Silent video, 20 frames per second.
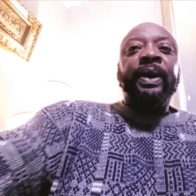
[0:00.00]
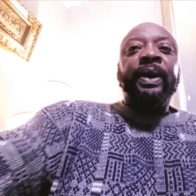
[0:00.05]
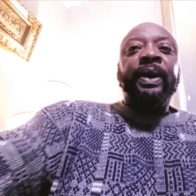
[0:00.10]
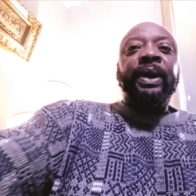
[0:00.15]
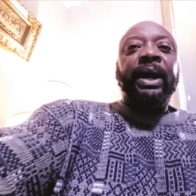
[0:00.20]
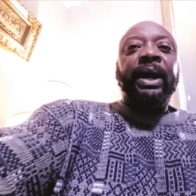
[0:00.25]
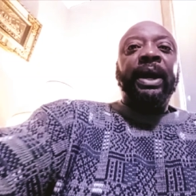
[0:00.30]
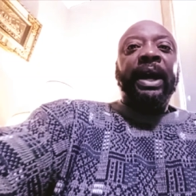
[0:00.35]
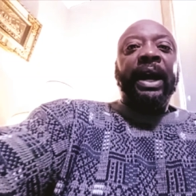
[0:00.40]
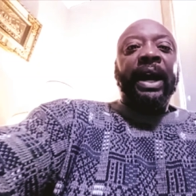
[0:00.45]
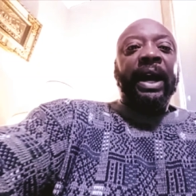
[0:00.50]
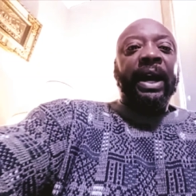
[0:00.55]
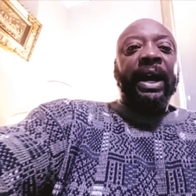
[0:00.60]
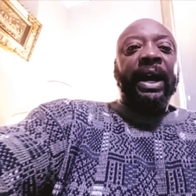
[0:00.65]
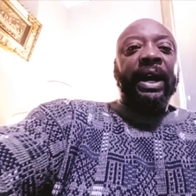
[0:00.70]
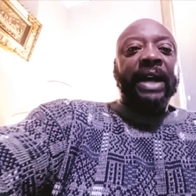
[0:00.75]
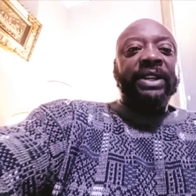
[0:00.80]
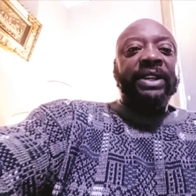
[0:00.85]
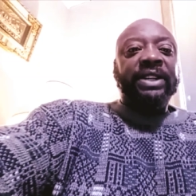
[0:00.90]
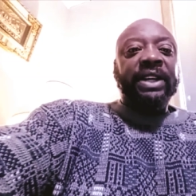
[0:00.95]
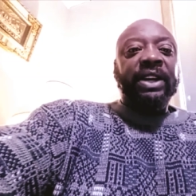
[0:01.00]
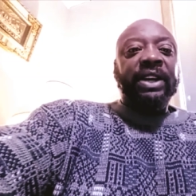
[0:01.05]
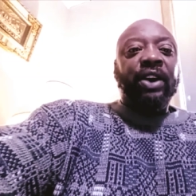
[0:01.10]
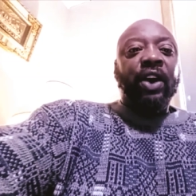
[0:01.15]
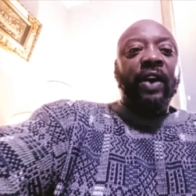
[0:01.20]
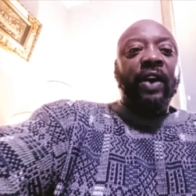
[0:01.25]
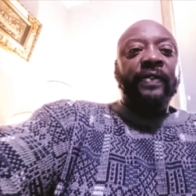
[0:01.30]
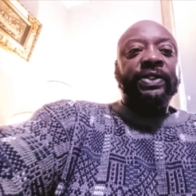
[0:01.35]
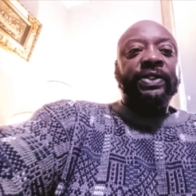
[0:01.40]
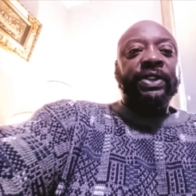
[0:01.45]
and I seen an
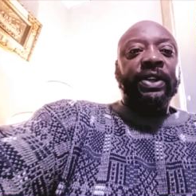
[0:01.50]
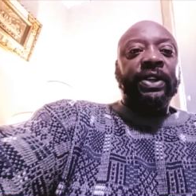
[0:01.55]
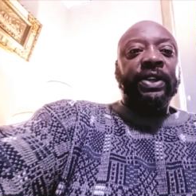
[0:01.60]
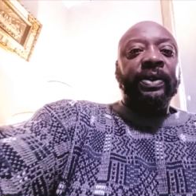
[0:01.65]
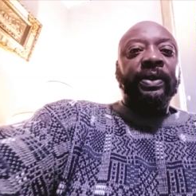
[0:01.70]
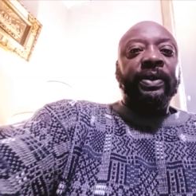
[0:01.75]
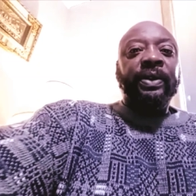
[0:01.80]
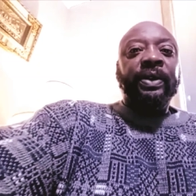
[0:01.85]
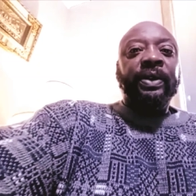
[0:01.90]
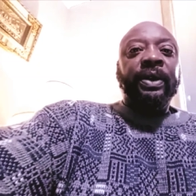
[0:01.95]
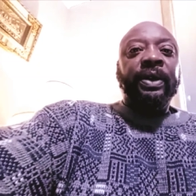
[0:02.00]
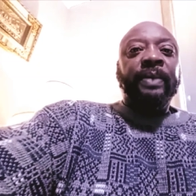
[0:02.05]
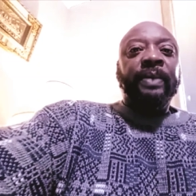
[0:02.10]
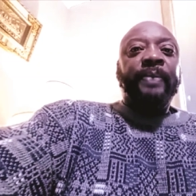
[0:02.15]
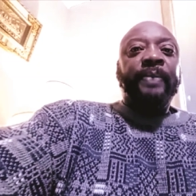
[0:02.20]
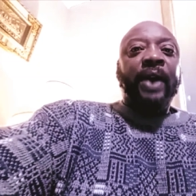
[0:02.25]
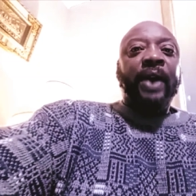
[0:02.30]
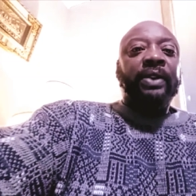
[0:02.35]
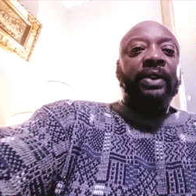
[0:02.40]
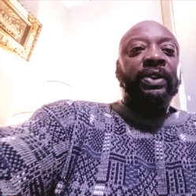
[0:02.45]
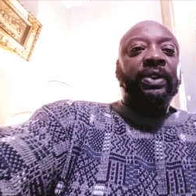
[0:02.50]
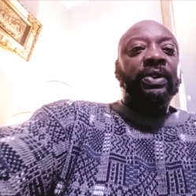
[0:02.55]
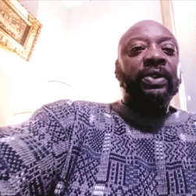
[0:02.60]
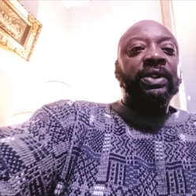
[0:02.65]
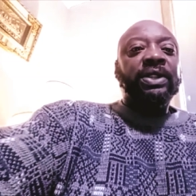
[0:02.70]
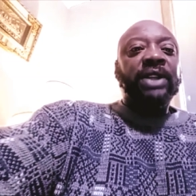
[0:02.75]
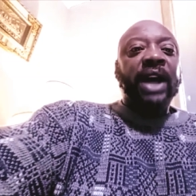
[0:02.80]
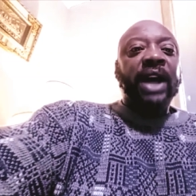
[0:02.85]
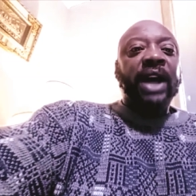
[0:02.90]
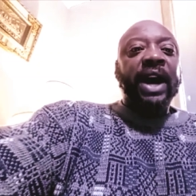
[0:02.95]
officer parked on the
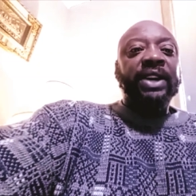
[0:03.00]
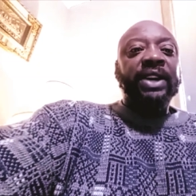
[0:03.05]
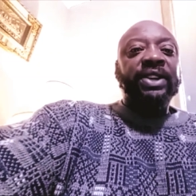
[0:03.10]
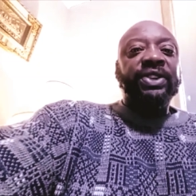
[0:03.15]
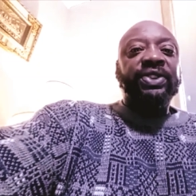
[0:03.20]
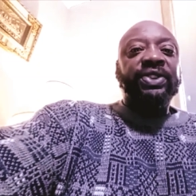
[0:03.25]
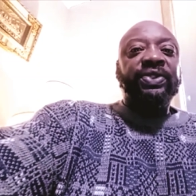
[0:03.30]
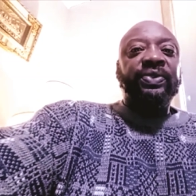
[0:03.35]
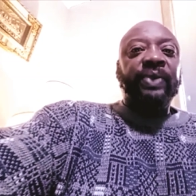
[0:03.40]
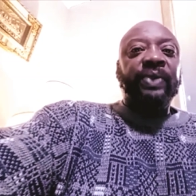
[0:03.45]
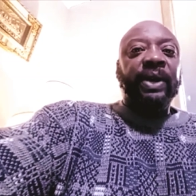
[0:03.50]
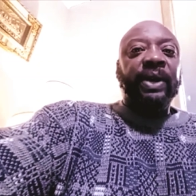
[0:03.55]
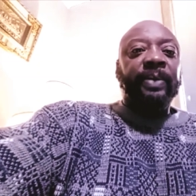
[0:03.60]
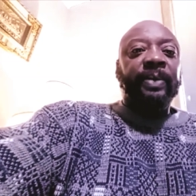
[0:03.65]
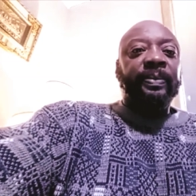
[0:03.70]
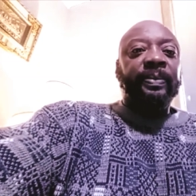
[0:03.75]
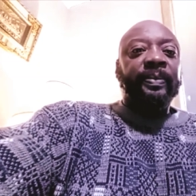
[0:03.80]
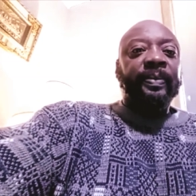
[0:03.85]
side of the street.